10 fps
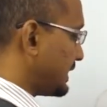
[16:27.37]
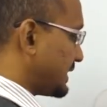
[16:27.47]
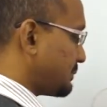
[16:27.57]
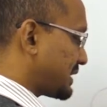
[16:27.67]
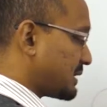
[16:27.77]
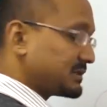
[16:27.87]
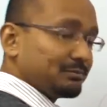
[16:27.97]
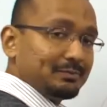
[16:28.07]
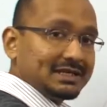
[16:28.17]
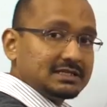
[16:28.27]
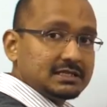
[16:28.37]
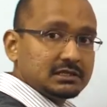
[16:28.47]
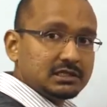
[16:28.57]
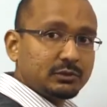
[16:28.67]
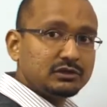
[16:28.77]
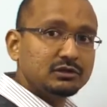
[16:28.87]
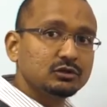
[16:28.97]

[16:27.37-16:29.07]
That becomes a big deal when you